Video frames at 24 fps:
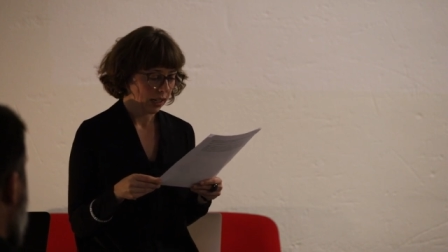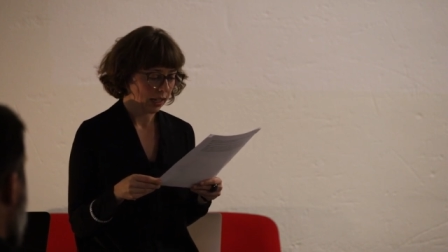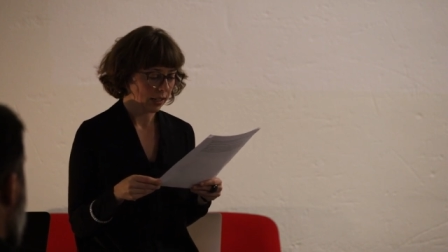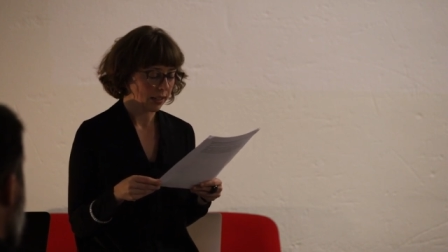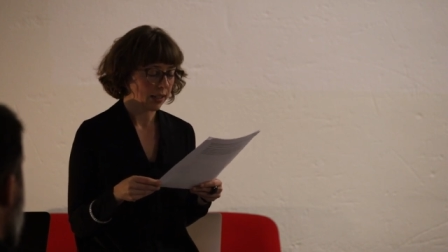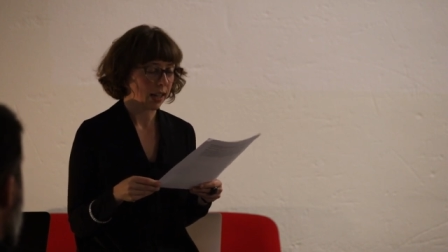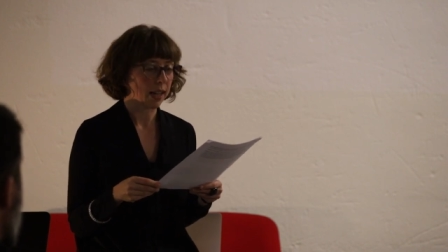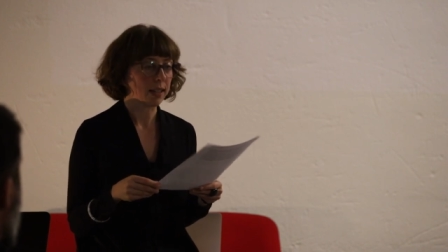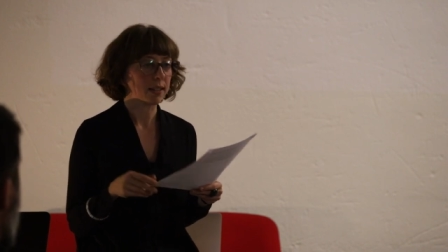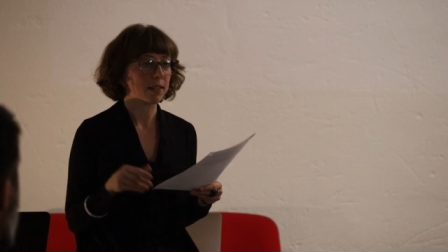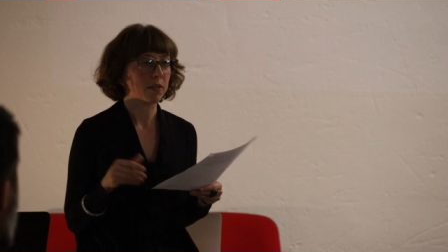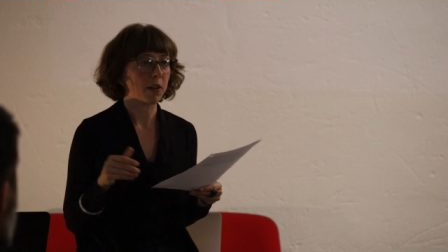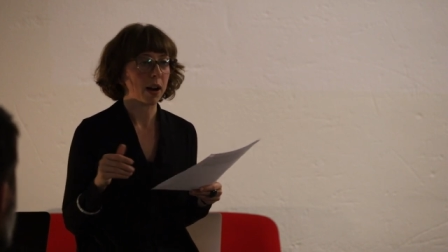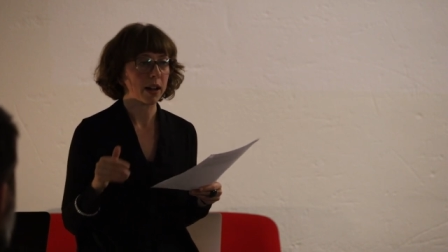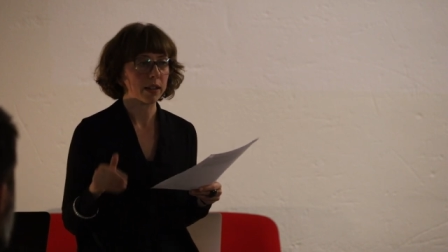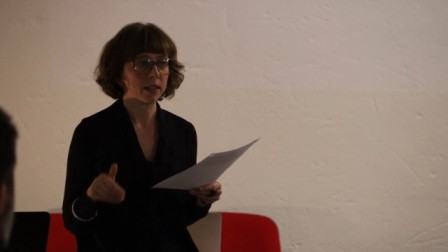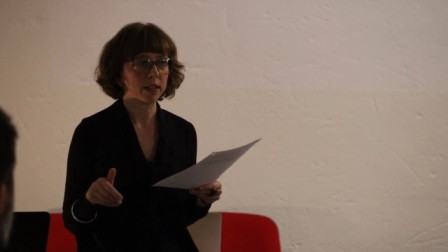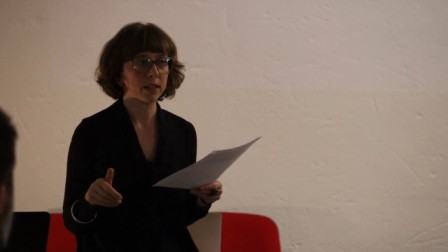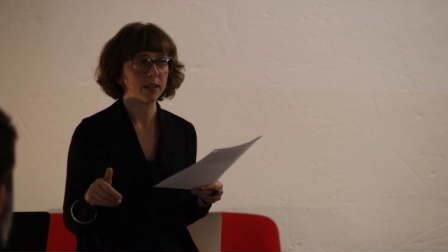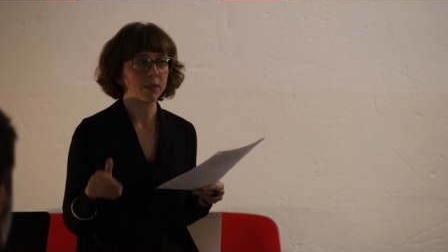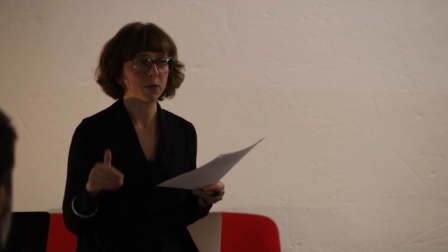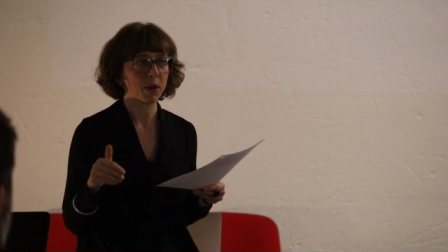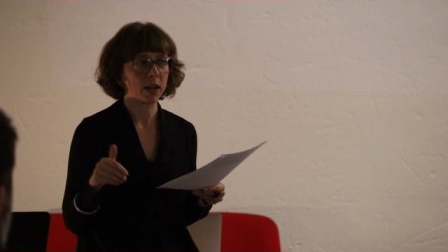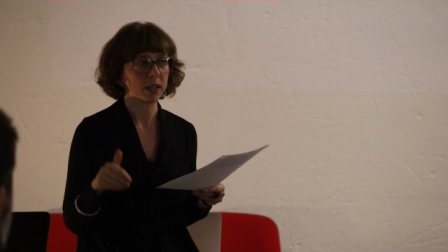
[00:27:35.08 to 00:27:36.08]
And as
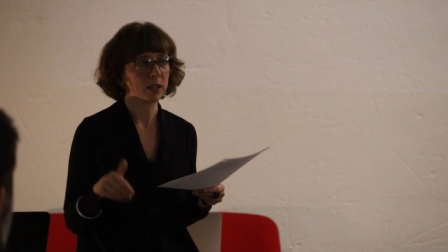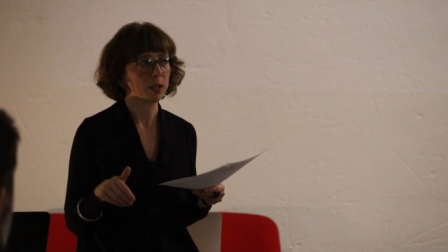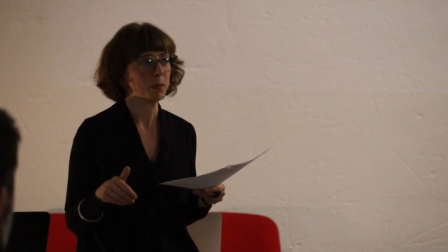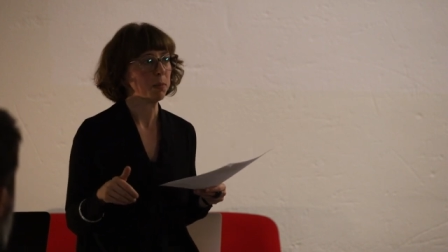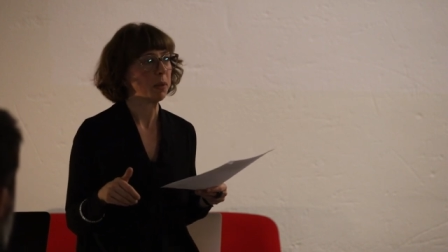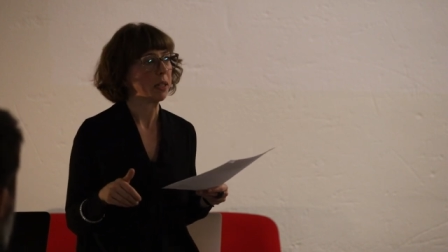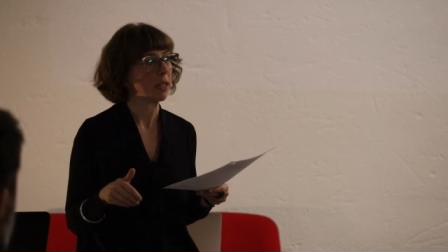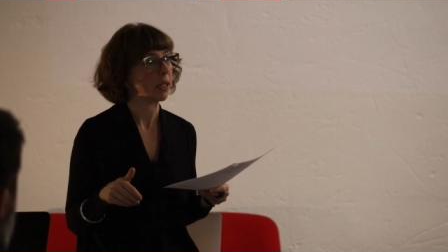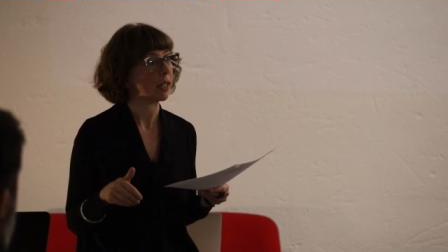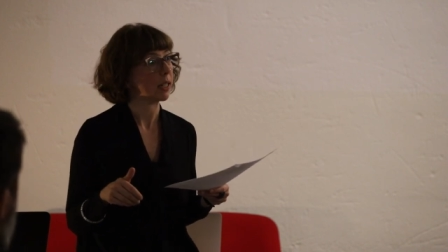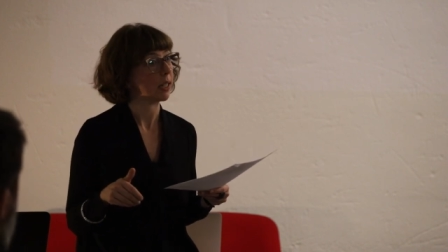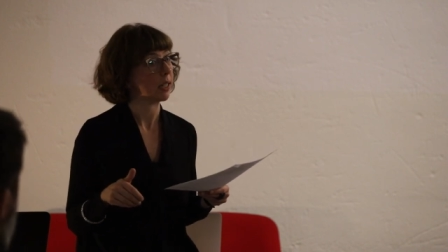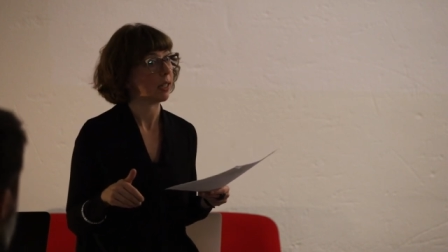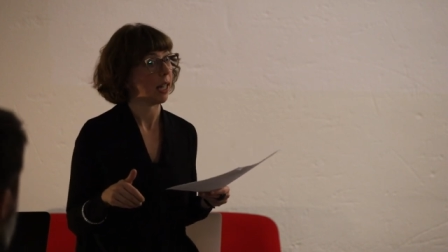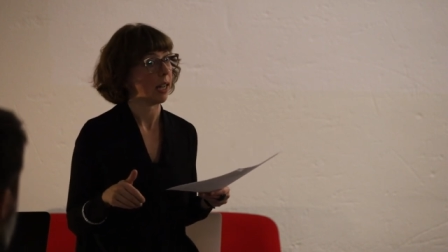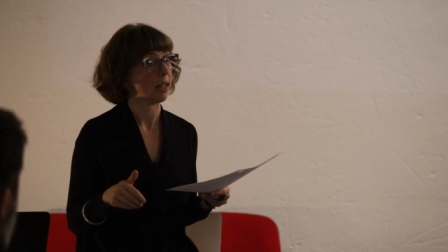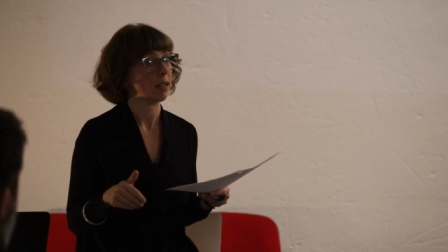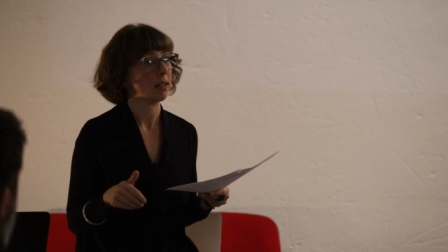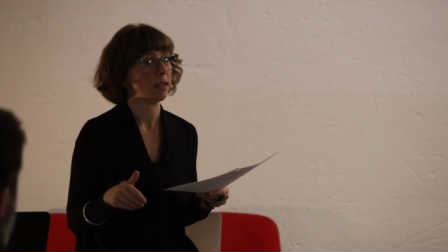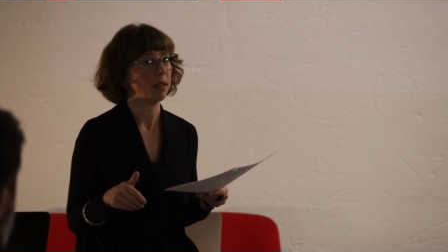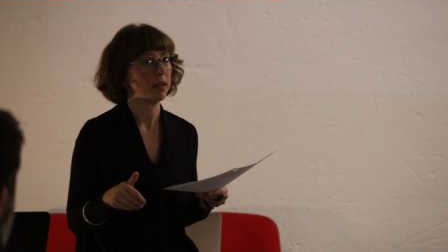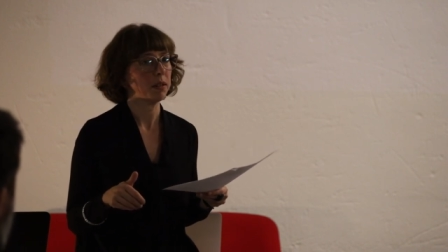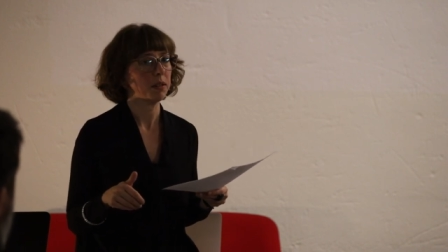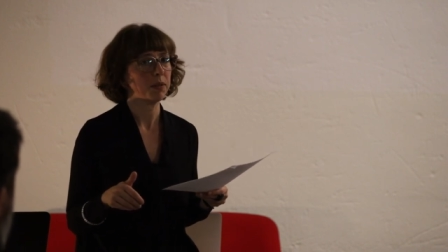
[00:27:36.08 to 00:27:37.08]
Raqs Media
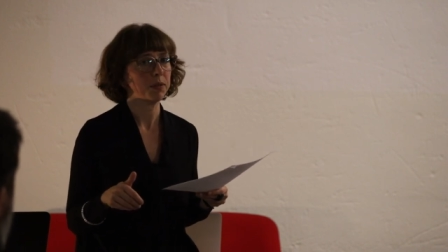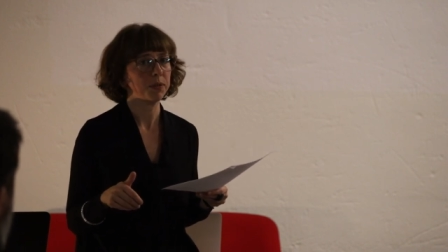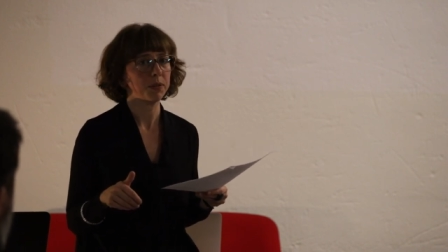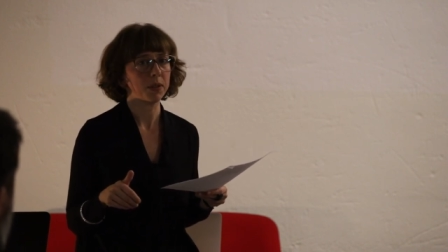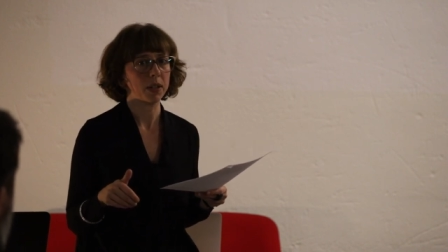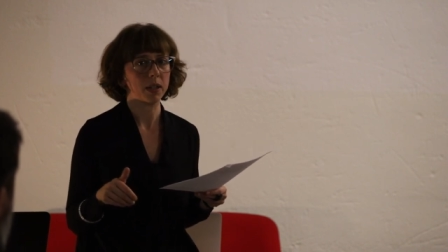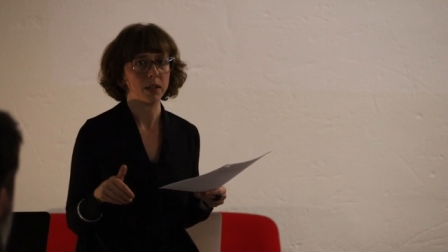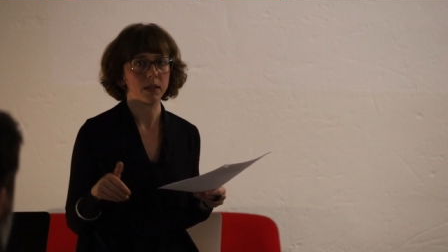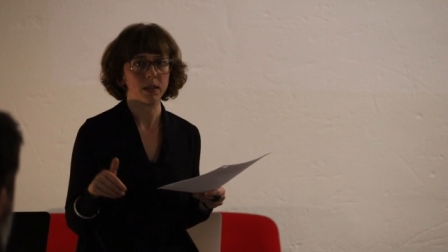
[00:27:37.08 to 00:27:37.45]
Collective,